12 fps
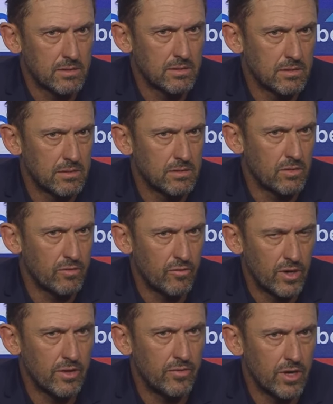A
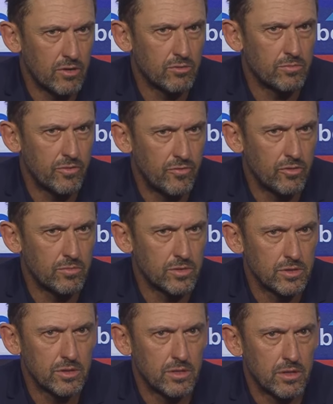really, really good
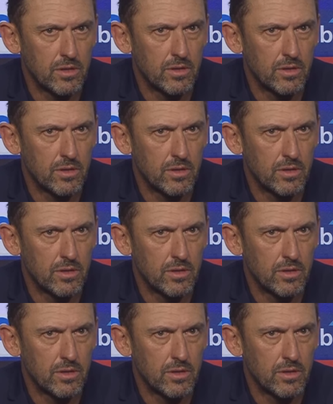performance.